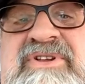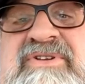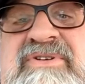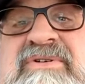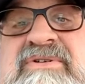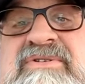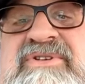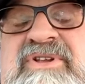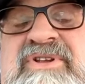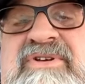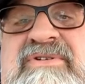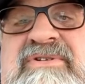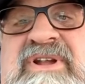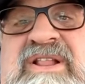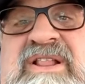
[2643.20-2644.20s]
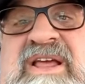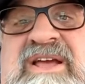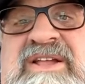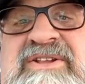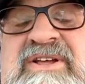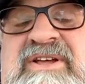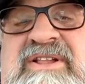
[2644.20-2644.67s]
do an
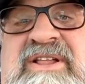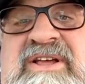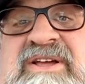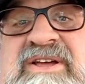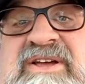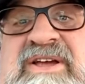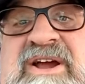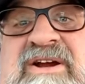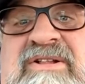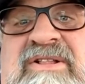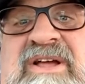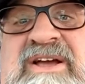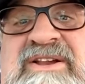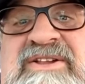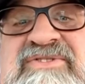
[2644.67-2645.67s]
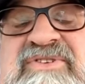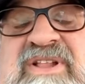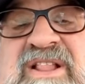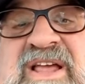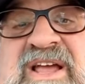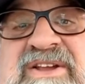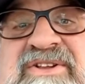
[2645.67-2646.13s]
Atlanta, like a Carolinas
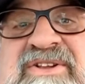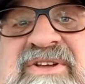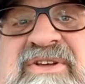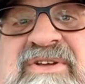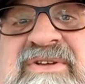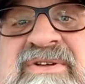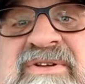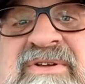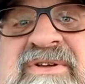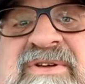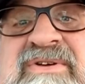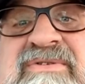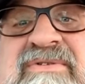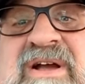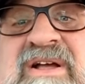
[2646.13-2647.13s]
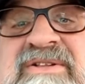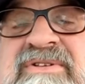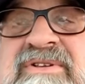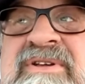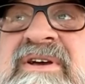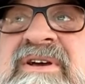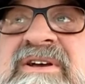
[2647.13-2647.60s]
Atlanta run.
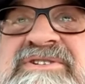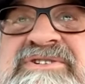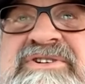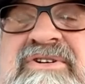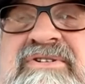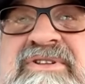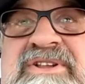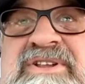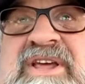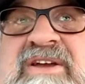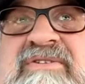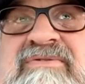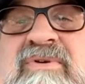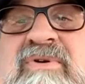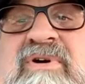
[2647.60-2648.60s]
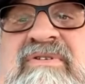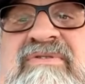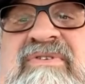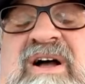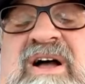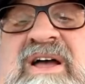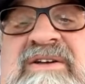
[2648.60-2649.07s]
Should only take 4 or
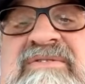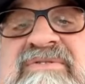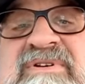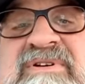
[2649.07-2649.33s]
5.